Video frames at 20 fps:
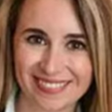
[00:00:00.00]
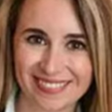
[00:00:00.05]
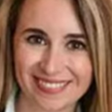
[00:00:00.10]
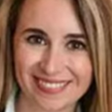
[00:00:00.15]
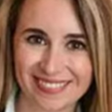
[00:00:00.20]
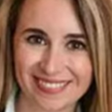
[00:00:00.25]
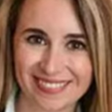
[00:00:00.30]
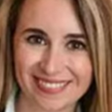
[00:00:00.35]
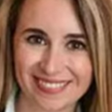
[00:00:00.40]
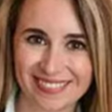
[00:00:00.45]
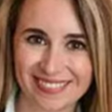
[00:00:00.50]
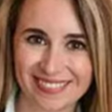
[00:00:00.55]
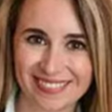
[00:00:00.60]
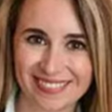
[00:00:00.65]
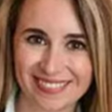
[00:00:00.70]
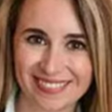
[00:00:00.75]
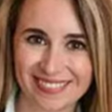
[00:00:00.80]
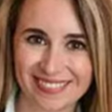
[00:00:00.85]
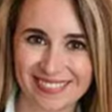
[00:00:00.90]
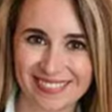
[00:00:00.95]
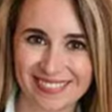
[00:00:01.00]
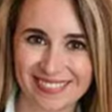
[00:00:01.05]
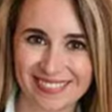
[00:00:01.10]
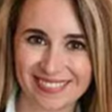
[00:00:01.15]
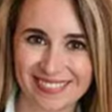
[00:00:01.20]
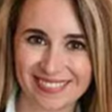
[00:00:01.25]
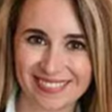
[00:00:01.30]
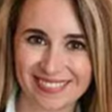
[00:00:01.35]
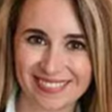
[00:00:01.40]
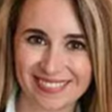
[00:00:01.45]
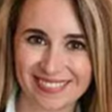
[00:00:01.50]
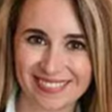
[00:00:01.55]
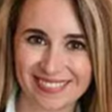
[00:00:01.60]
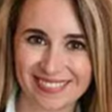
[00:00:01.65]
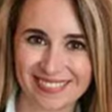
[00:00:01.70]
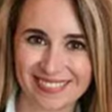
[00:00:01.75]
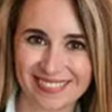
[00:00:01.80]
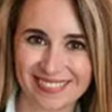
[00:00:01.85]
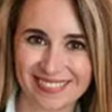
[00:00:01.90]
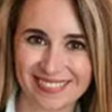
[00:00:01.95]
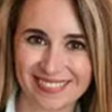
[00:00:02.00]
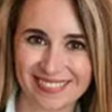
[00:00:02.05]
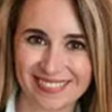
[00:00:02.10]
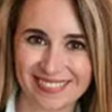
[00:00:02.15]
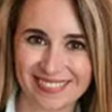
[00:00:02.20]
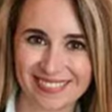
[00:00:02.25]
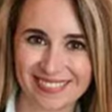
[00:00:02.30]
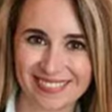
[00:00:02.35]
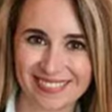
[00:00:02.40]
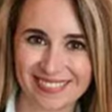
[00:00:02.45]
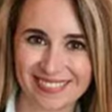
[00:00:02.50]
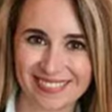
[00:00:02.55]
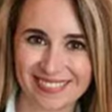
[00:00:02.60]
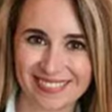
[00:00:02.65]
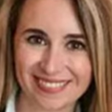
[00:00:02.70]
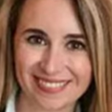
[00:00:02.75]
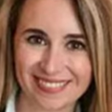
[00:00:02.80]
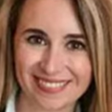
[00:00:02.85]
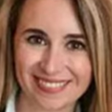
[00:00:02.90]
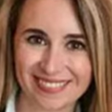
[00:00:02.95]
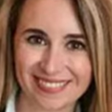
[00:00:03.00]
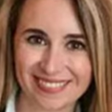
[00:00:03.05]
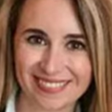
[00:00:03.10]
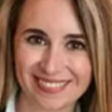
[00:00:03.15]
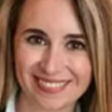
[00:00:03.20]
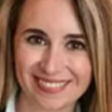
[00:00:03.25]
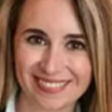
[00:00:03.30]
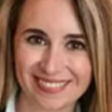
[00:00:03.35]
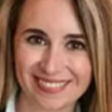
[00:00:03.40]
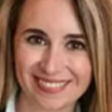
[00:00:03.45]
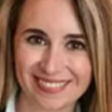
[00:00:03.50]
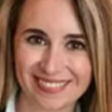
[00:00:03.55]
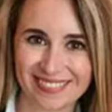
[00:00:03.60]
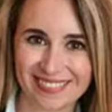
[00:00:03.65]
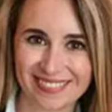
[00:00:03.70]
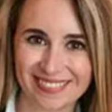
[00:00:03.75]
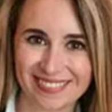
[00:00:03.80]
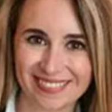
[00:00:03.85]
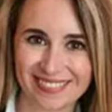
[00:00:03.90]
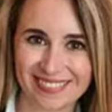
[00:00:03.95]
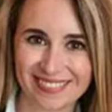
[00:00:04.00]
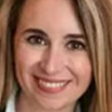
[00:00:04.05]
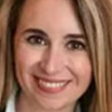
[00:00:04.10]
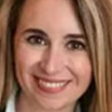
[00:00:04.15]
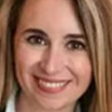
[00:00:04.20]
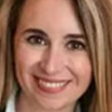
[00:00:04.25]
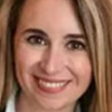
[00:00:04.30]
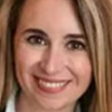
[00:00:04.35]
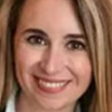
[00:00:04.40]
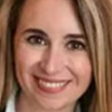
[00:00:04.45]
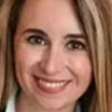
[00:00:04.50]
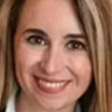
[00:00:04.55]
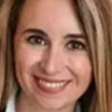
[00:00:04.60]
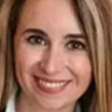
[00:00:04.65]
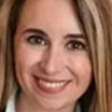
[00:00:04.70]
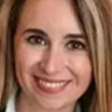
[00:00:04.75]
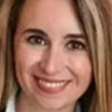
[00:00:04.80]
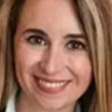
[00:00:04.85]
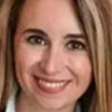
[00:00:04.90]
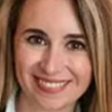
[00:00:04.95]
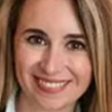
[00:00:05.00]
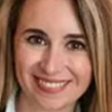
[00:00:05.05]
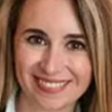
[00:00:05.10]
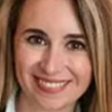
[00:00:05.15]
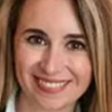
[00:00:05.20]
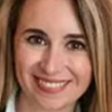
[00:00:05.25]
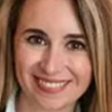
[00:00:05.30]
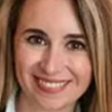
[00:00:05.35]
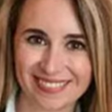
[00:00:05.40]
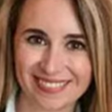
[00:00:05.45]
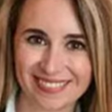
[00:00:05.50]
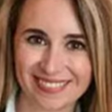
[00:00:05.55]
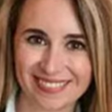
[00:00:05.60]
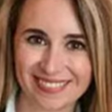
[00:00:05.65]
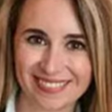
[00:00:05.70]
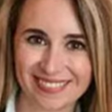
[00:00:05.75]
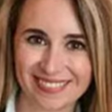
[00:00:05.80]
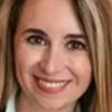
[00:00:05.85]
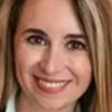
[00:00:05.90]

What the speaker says: [no speech]